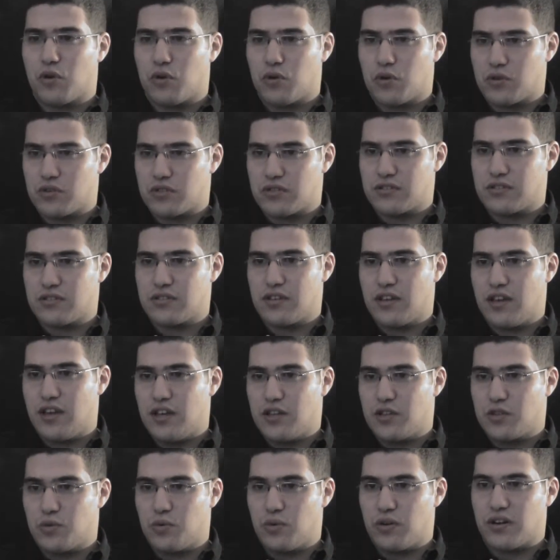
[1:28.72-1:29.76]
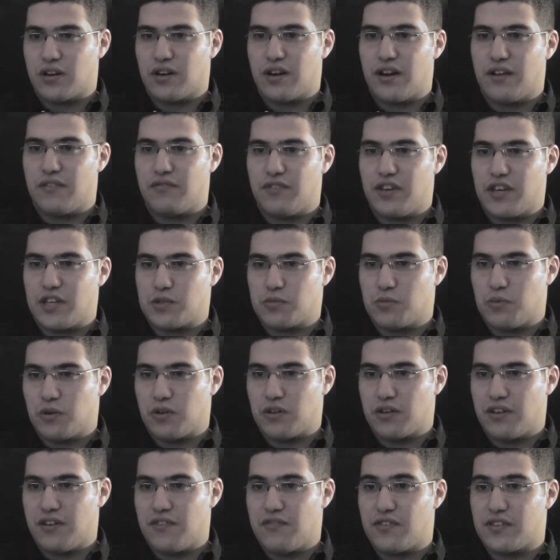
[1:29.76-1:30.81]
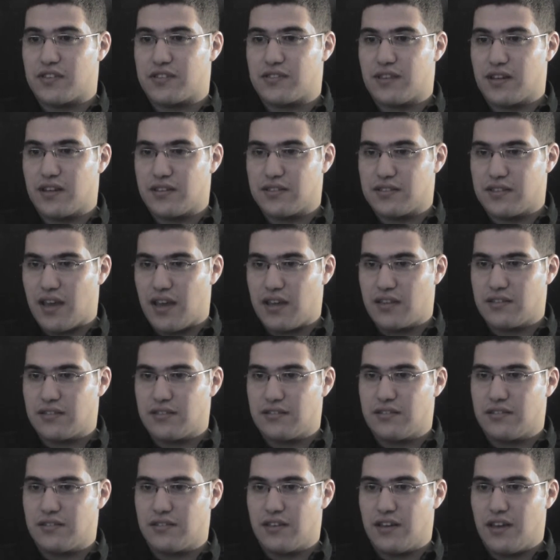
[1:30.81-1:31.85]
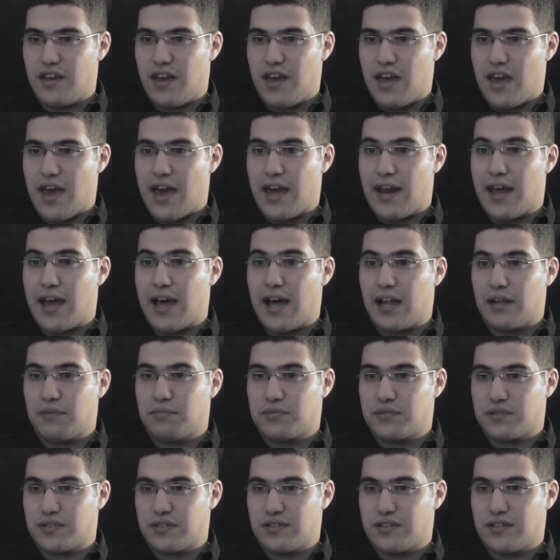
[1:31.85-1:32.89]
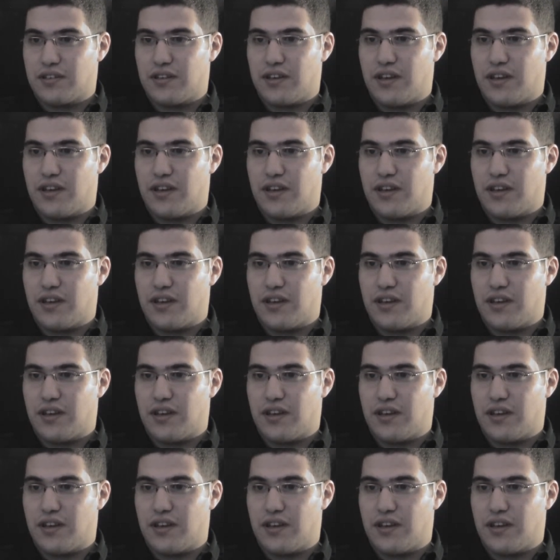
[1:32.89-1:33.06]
course, Twitter and Facebook facilitated and helped